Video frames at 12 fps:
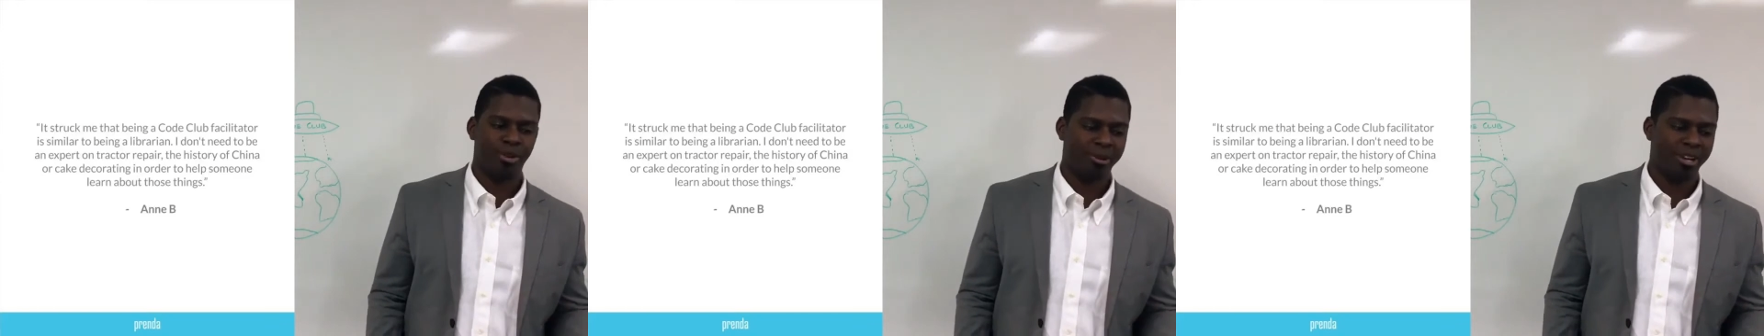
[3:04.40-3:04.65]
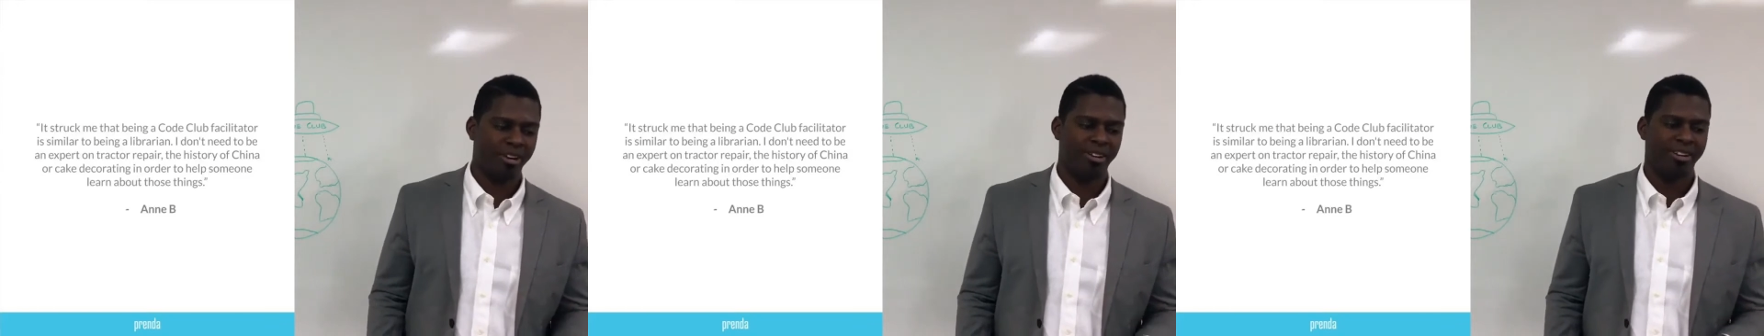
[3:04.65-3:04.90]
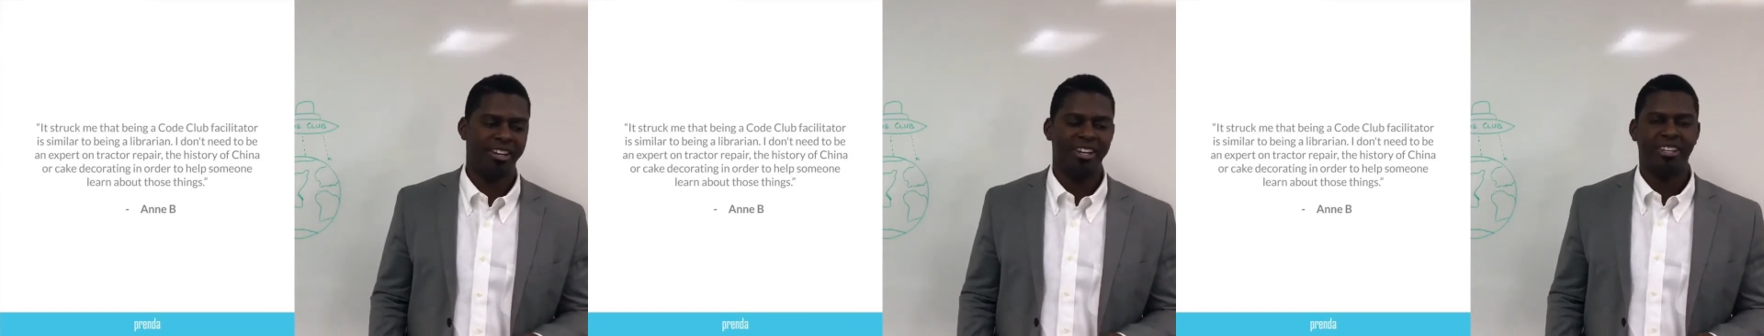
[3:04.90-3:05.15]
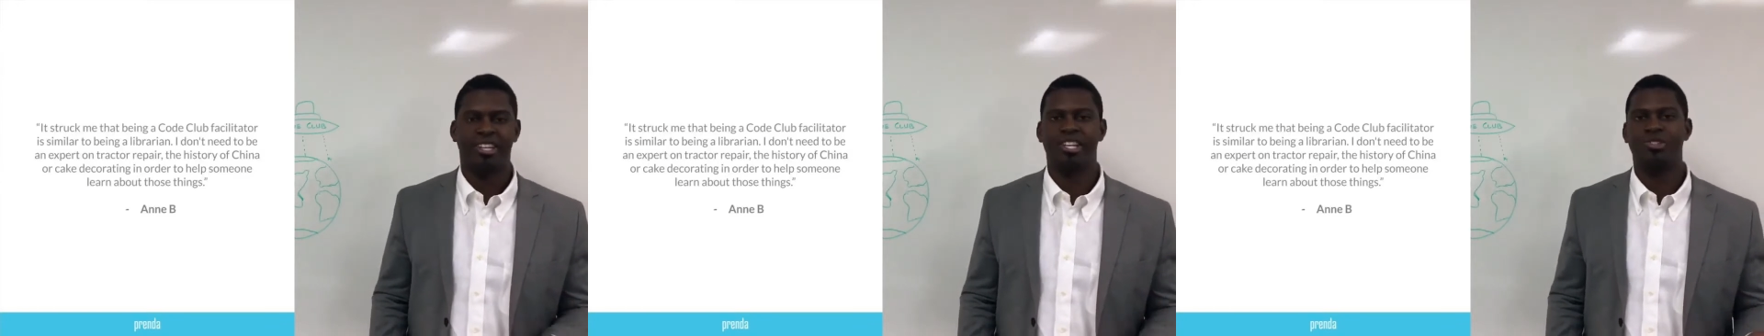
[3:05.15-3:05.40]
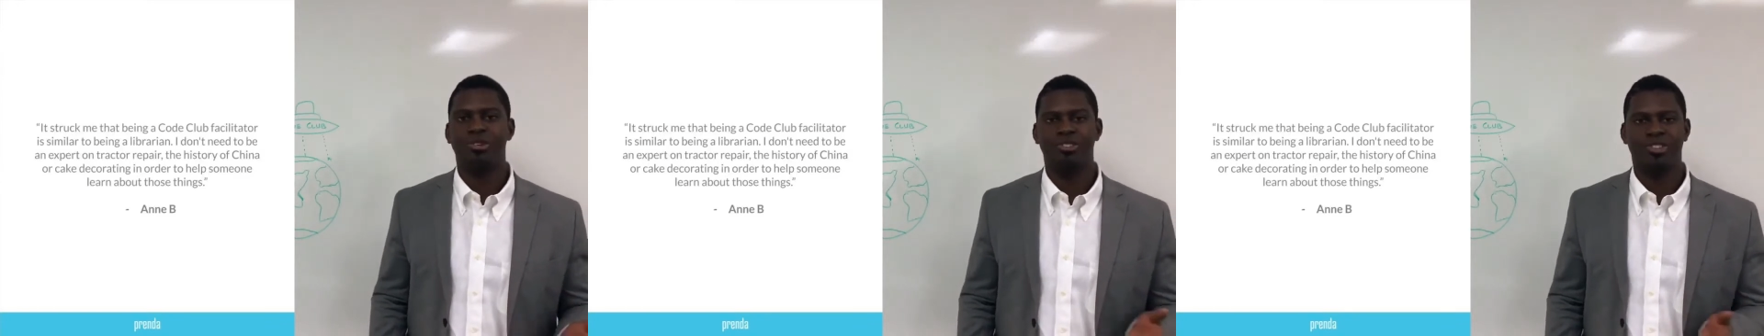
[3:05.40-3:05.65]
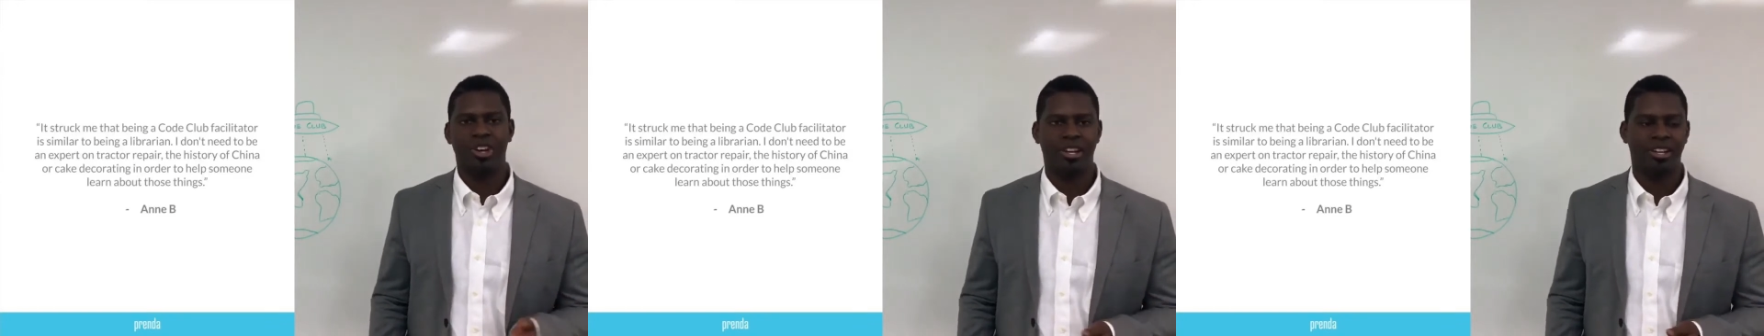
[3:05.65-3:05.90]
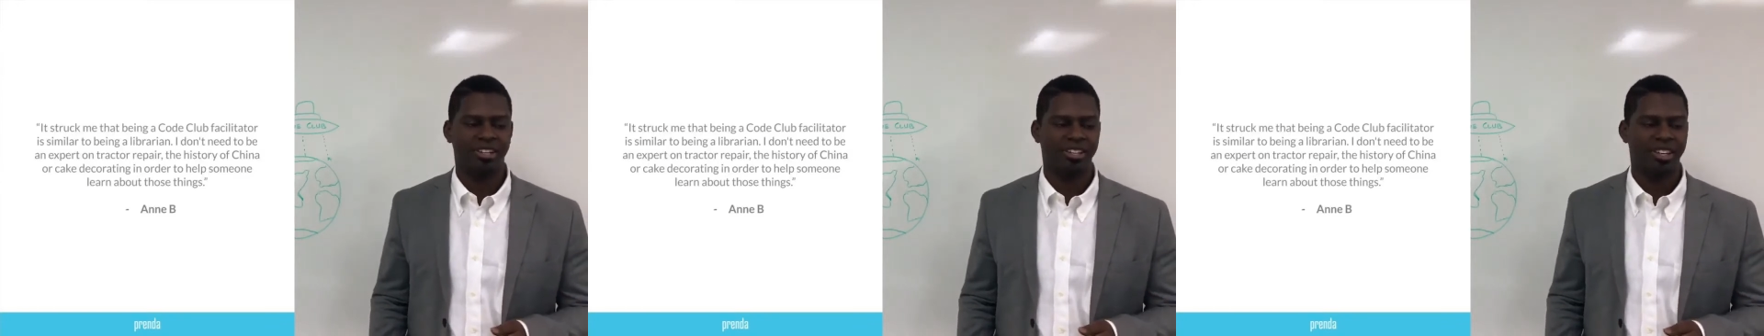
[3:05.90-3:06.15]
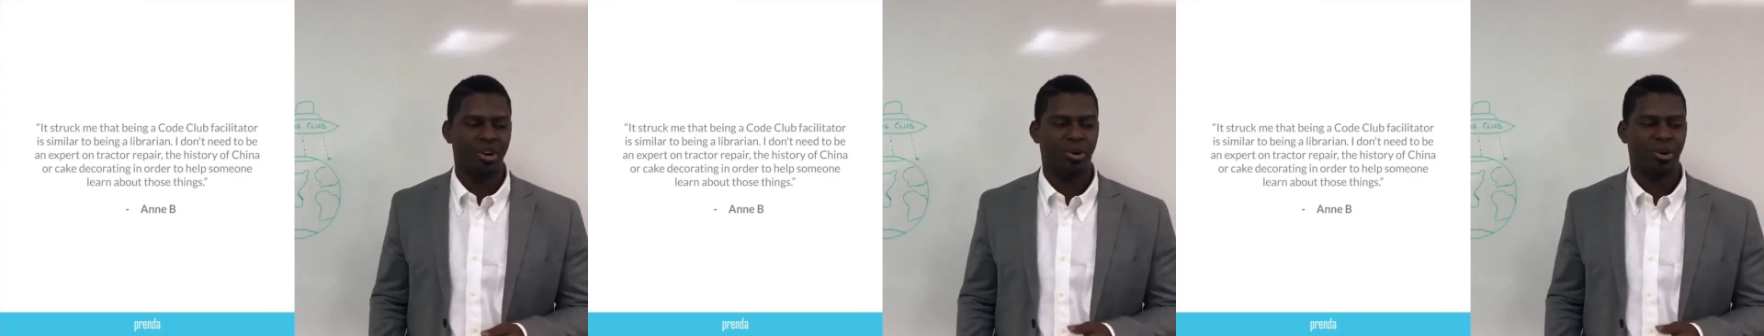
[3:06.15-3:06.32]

repair, the history of China,